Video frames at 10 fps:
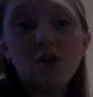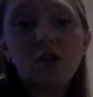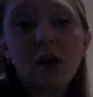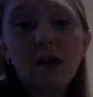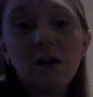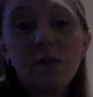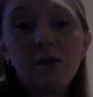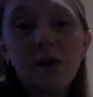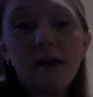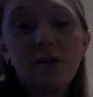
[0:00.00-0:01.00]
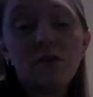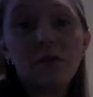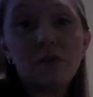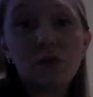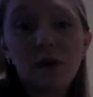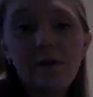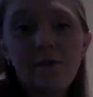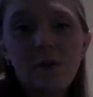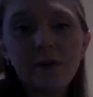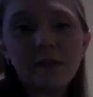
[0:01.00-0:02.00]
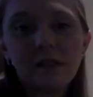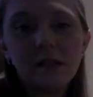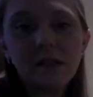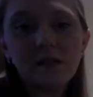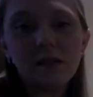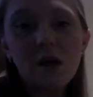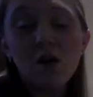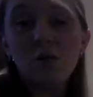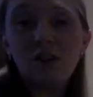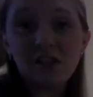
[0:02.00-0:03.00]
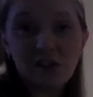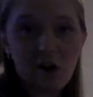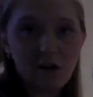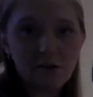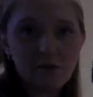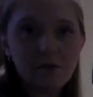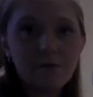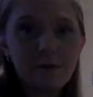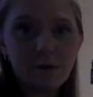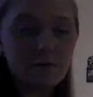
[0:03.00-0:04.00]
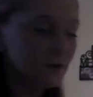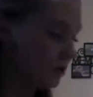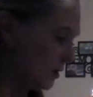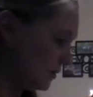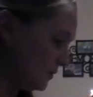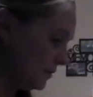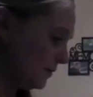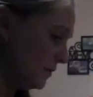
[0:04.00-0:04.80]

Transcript: starting with cranial nerves 3, 4, and 6, which is the cardinal field of vision.